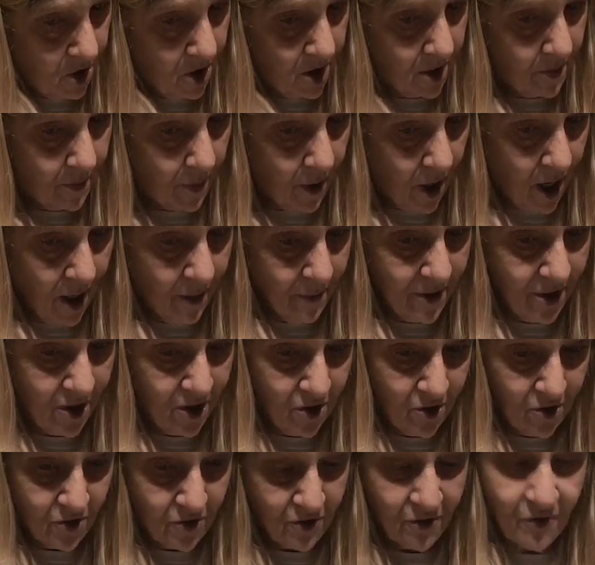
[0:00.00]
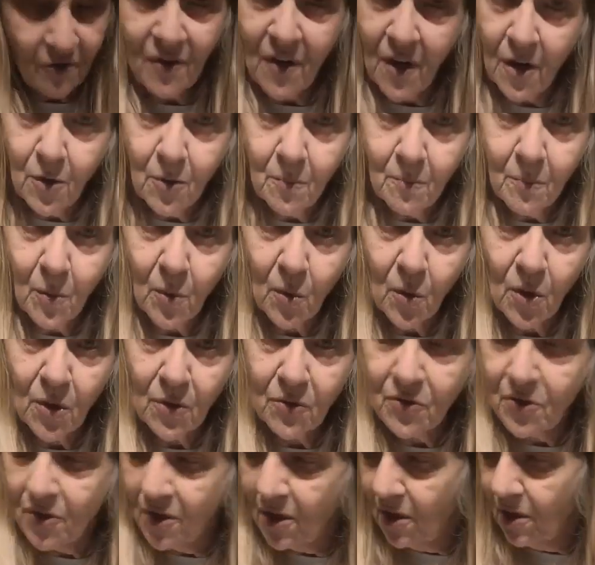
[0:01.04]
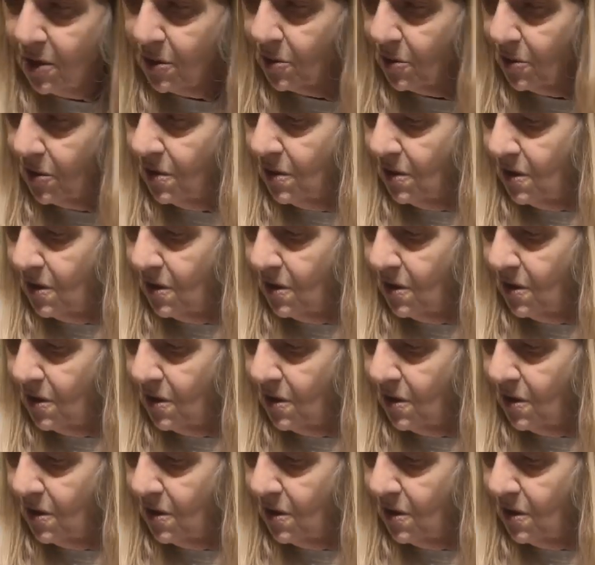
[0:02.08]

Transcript: You could probably use foam board too.